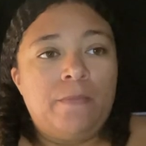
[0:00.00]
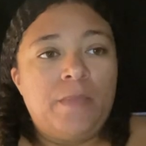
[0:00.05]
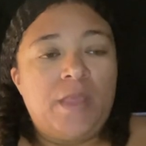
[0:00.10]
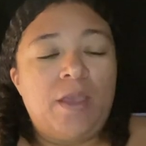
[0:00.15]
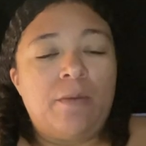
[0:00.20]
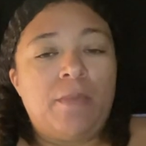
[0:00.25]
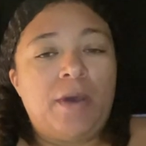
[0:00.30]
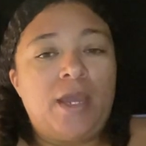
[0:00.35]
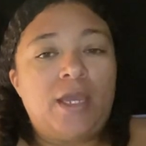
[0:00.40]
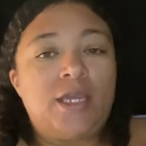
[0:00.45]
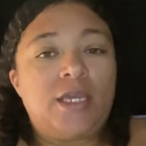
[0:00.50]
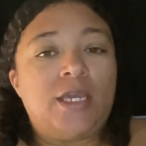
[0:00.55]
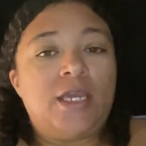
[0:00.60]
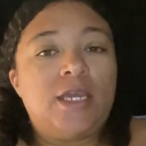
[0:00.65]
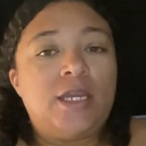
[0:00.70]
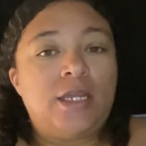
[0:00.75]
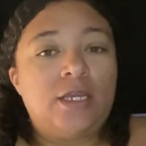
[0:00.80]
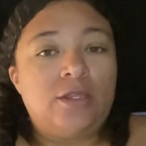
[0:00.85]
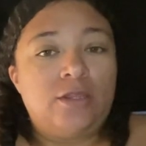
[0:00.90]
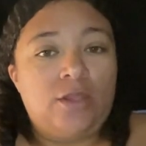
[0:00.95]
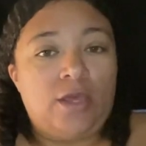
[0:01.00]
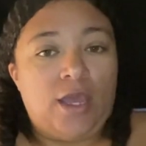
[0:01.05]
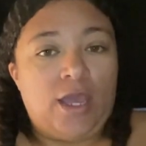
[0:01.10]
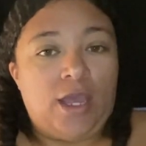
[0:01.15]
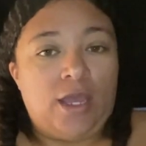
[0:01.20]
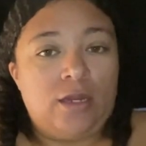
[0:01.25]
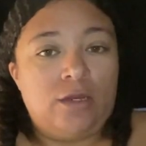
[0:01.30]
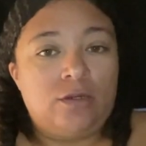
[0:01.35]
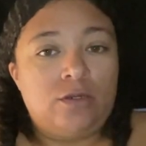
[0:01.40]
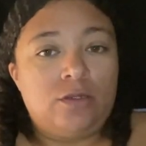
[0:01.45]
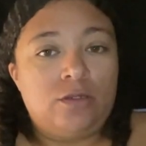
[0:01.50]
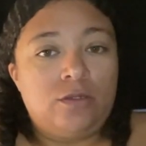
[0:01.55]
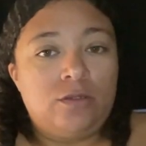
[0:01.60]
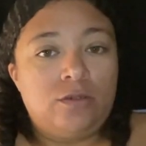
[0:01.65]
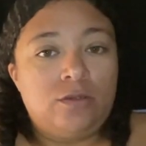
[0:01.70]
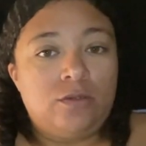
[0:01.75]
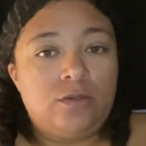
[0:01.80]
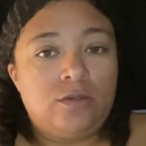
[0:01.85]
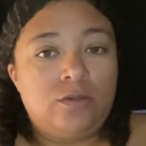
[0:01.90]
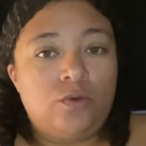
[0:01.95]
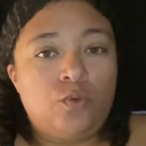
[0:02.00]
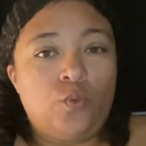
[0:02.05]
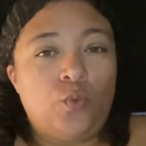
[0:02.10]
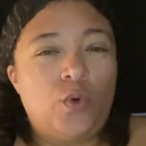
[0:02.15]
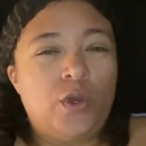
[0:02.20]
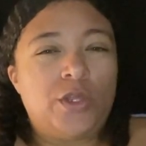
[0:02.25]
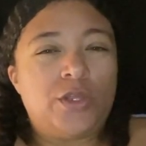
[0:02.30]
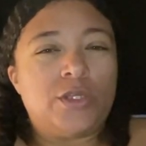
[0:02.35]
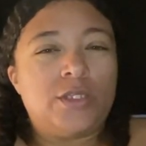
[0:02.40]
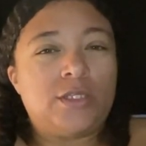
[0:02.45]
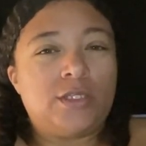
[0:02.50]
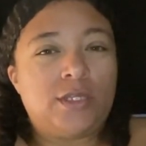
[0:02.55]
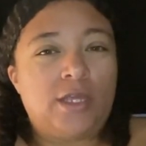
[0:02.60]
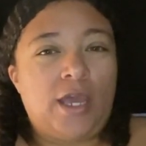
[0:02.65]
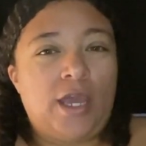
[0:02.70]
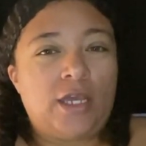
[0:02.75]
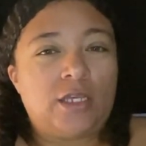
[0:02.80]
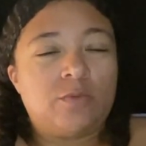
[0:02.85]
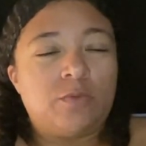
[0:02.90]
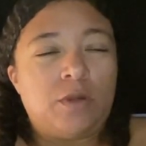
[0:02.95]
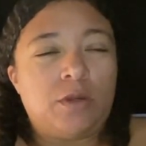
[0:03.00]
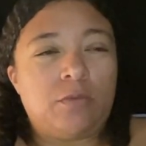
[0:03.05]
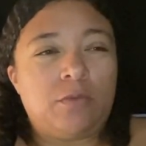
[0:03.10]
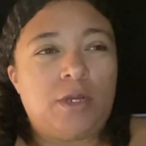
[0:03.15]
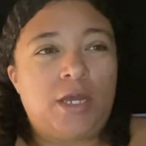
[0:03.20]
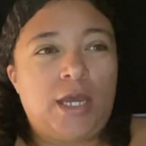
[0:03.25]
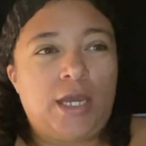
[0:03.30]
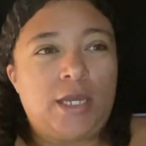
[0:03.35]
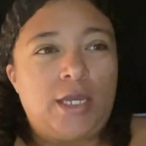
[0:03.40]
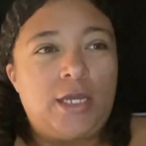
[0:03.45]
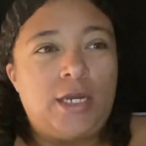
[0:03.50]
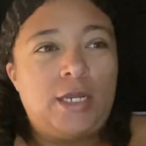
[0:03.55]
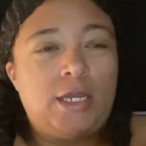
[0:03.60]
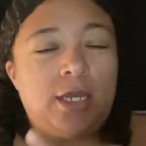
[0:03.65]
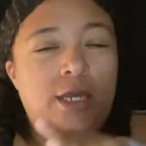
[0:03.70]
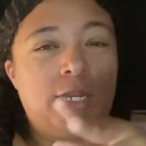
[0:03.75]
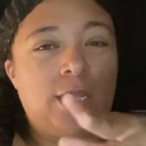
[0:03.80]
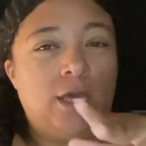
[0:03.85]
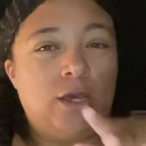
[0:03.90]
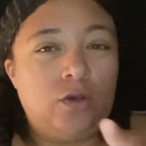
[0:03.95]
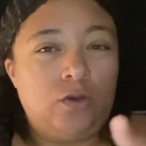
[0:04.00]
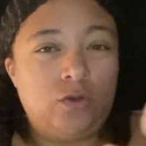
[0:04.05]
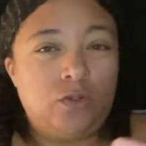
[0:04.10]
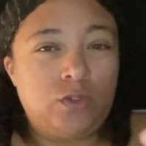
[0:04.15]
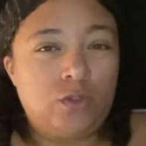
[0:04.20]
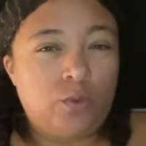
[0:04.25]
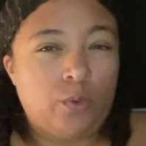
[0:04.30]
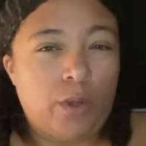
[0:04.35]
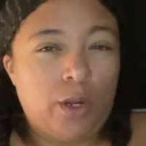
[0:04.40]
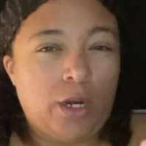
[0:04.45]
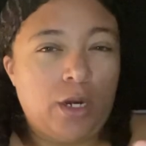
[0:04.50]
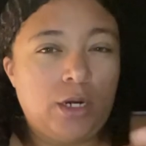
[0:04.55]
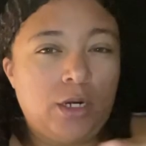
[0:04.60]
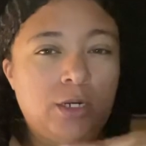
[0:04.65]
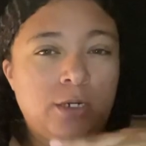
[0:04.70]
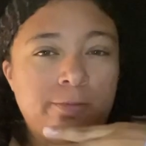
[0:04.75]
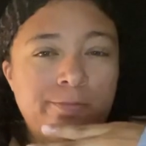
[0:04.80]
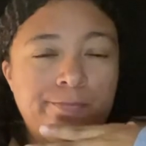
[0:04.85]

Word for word: am I getting that with snacks, but I'm not getting it elsewhere?